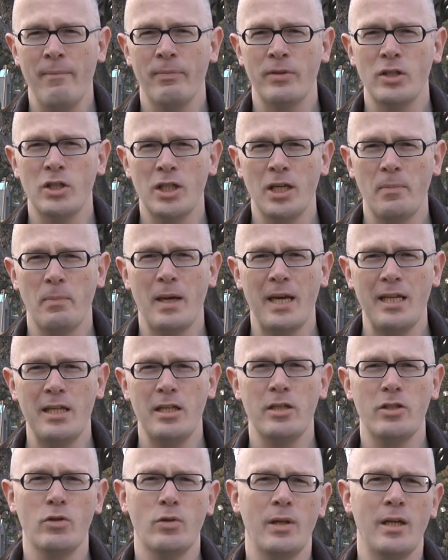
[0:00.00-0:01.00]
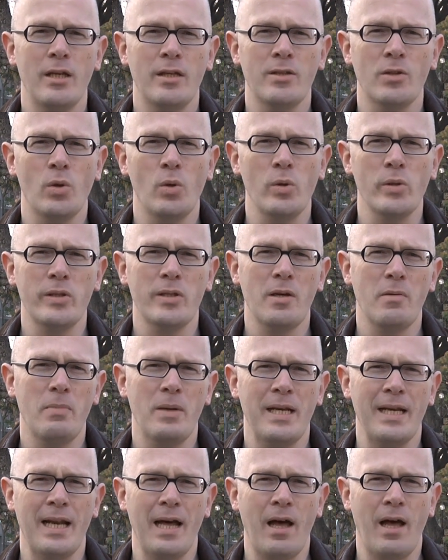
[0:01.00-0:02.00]
The chip industry has also
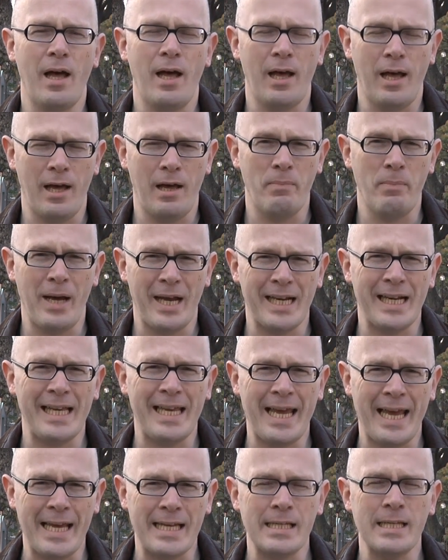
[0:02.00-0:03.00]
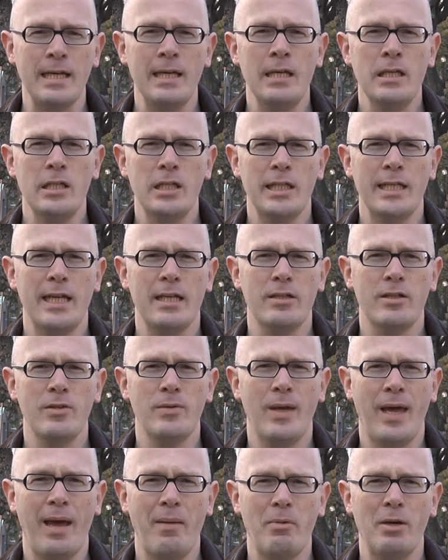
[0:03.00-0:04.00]
been uh, badly hit.
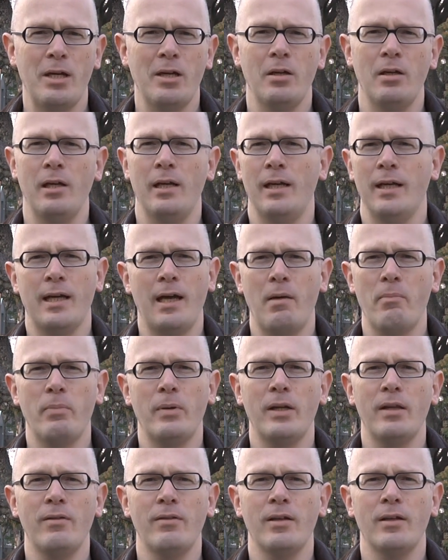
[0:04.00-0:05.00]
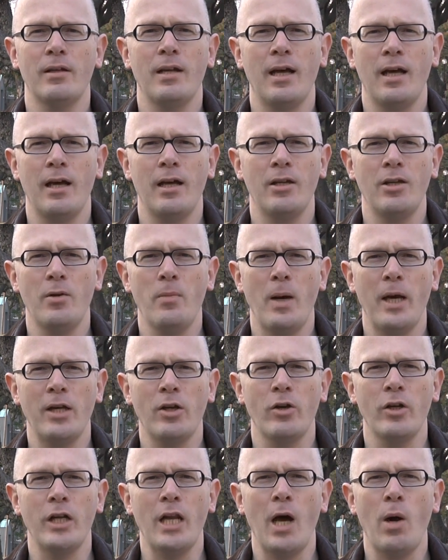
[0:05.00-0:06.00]
Shinetsu Chemical, a company that uh, you might
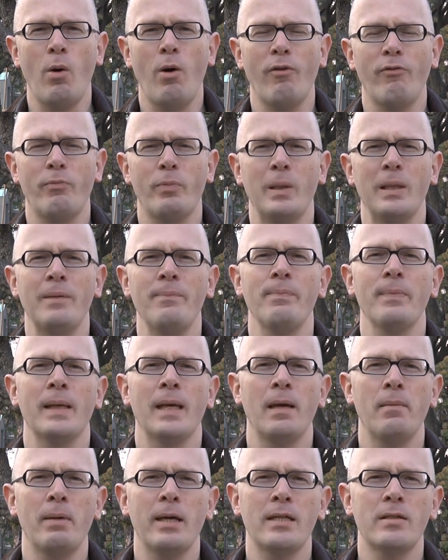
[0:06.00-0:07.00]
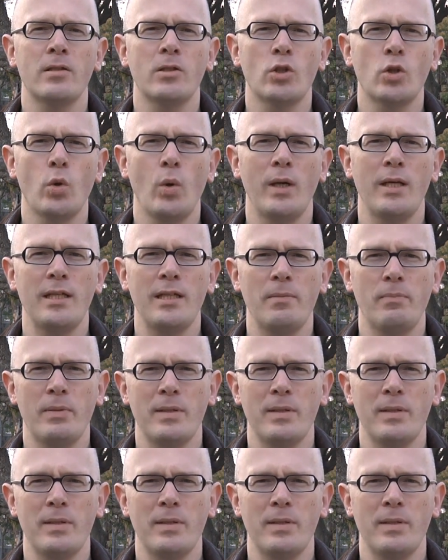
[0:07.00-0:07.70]
not know of, but it makes twenty